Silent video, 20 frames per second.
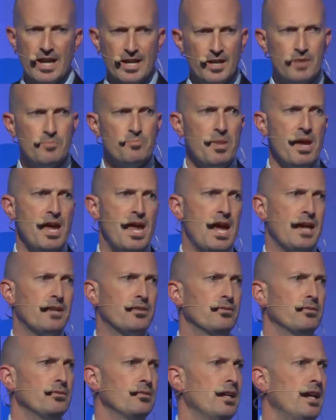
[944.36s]
that
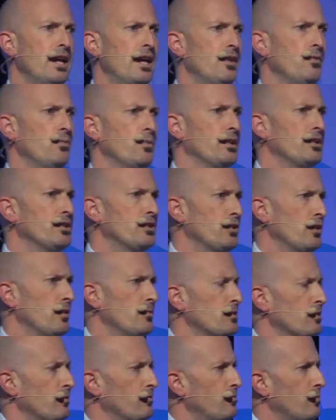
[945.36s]
impact in
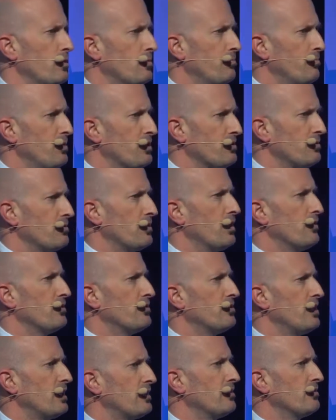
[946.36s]
terms of when those
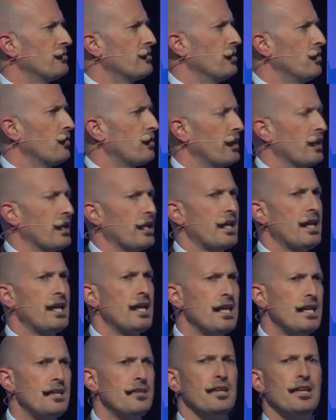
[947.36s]
sectors are looking
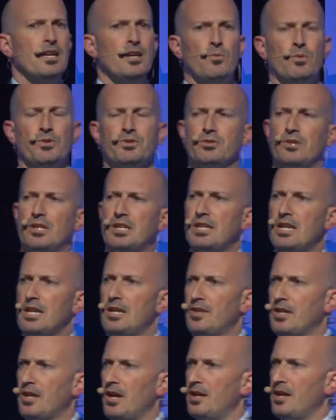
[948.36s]
ahead, what sort of
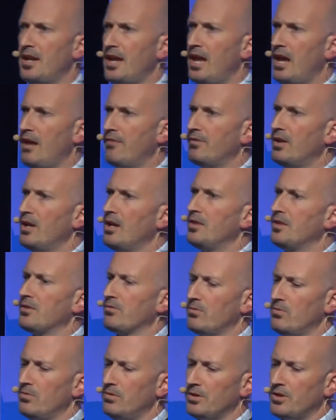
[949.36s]
year they're going to have.
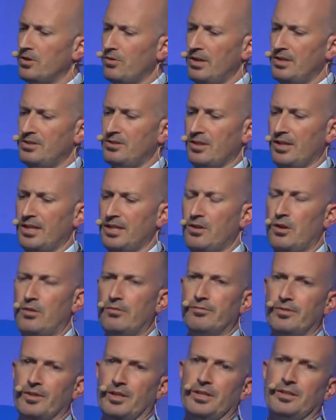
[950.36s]
They're all increasingly
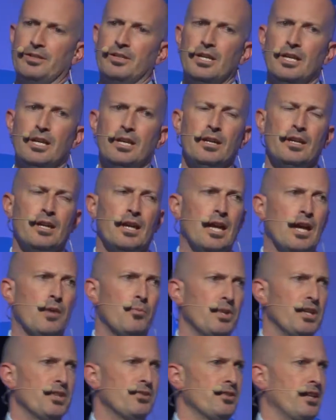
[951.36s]
confident,
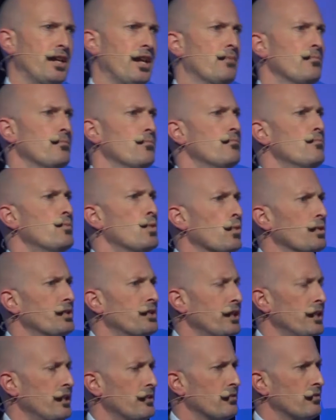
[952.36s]
and we're seeing more
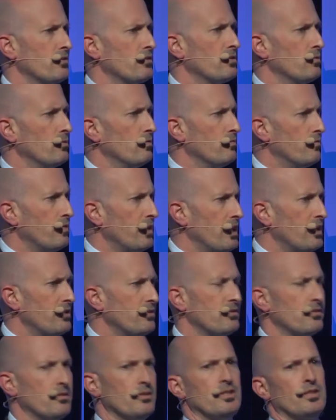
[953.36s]
intentions to
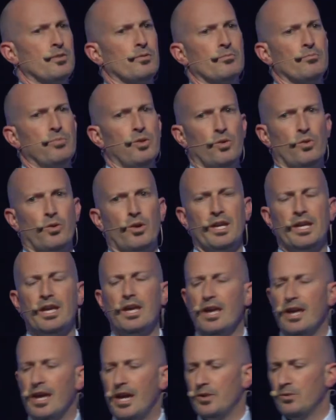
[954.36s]
invest, to employ,
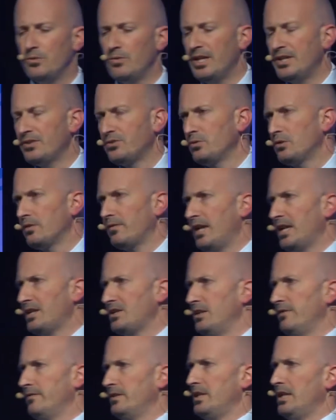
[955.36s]
and all that sort of
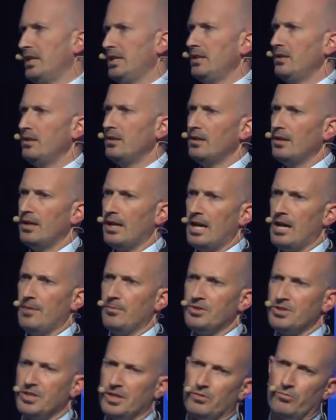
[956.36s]
activity
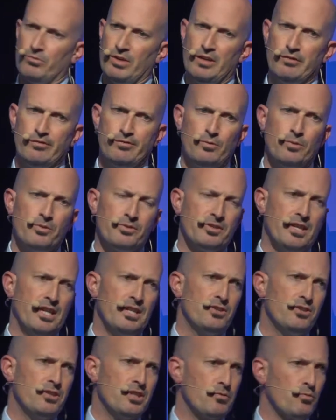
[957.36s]
is going to reinforce
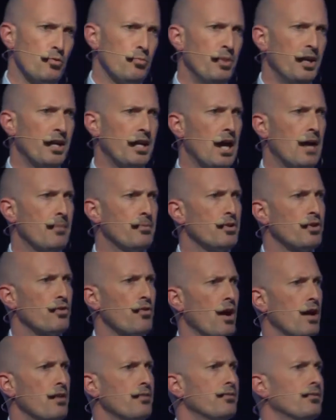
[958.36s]
that general pickup in
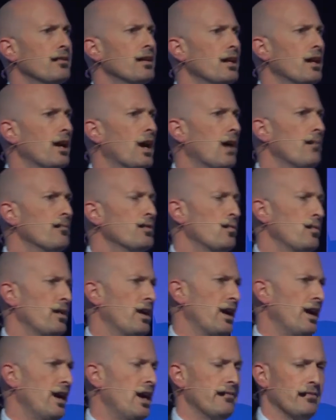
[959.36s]
growth that we
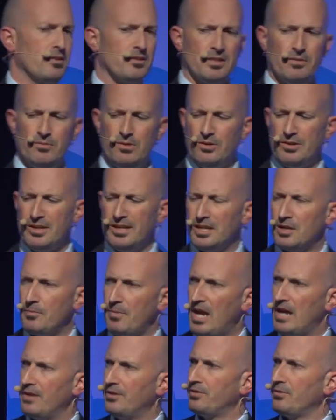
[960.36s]
are having. So we're looking at
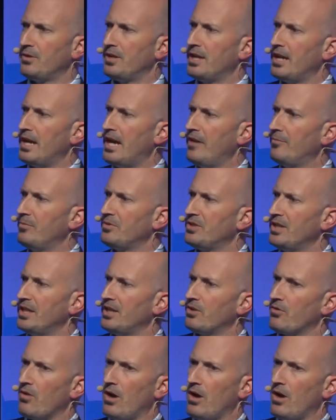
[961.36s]
about 3.5%